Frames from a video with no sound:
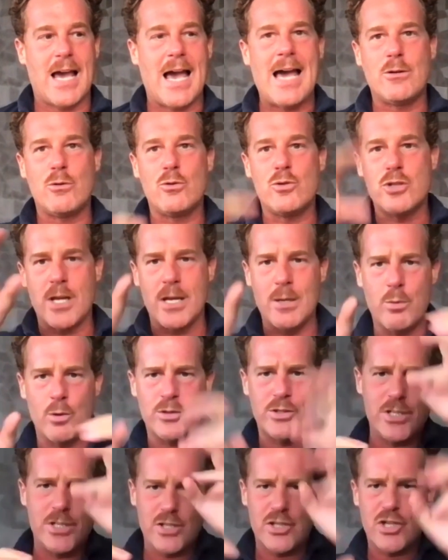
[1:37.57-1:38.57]
And also he
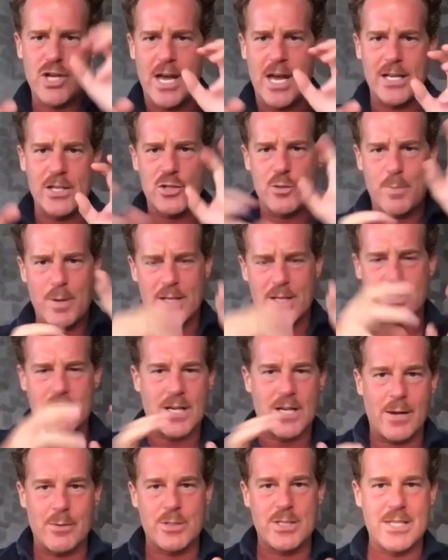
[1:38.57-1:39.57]
wanted to change bits that
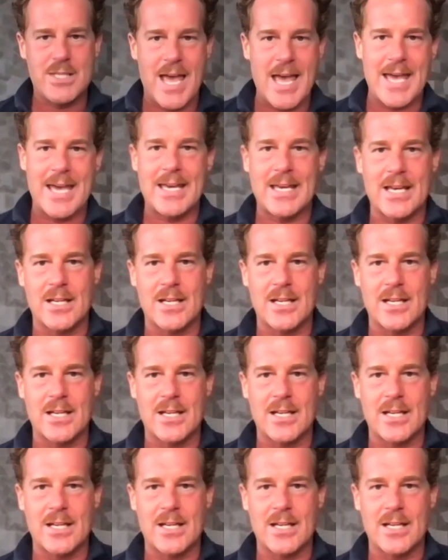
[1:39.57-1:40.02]
I was saying.